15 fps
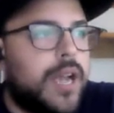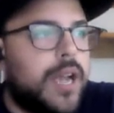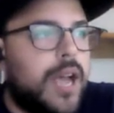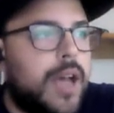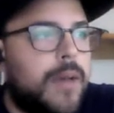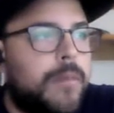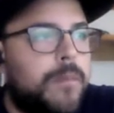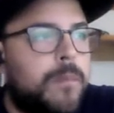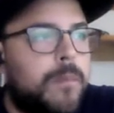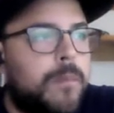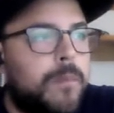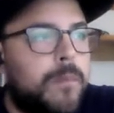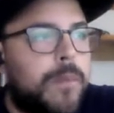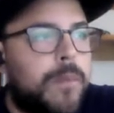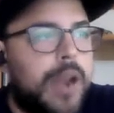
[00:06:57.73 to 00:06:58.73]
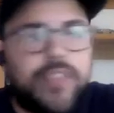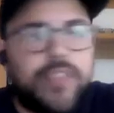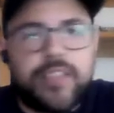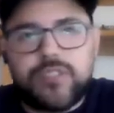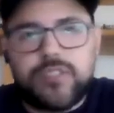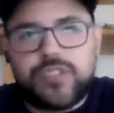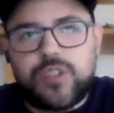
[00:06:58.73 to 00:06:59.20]
But I
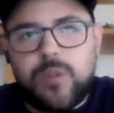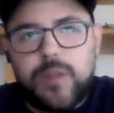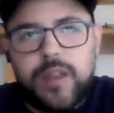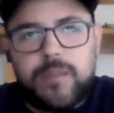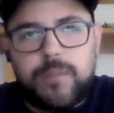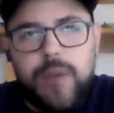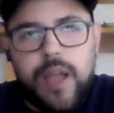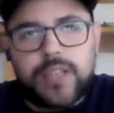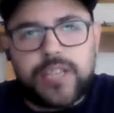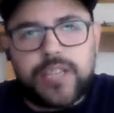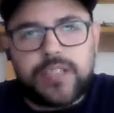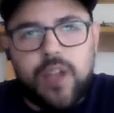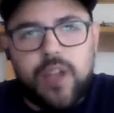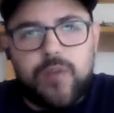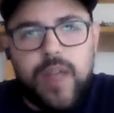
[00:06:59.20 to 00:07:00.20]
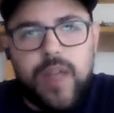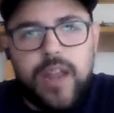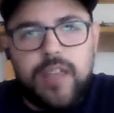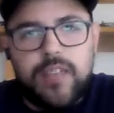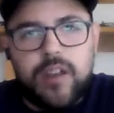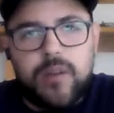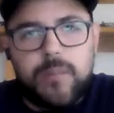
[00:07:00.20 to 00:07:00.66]
think there's so many projects
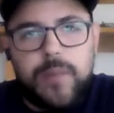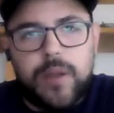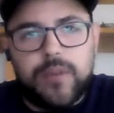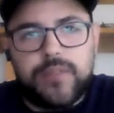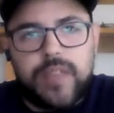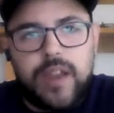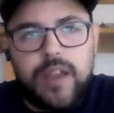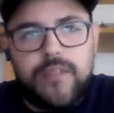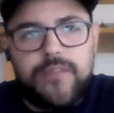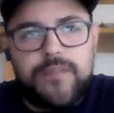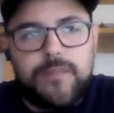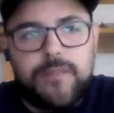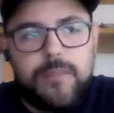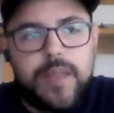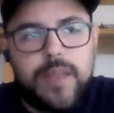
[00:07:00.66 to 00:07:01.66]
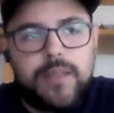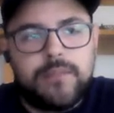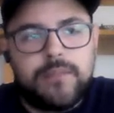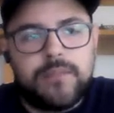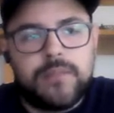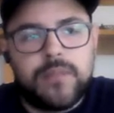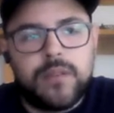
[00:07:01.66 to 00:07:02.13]
already that are built that have
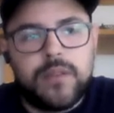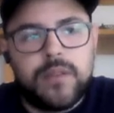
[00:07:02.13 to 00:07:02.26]
been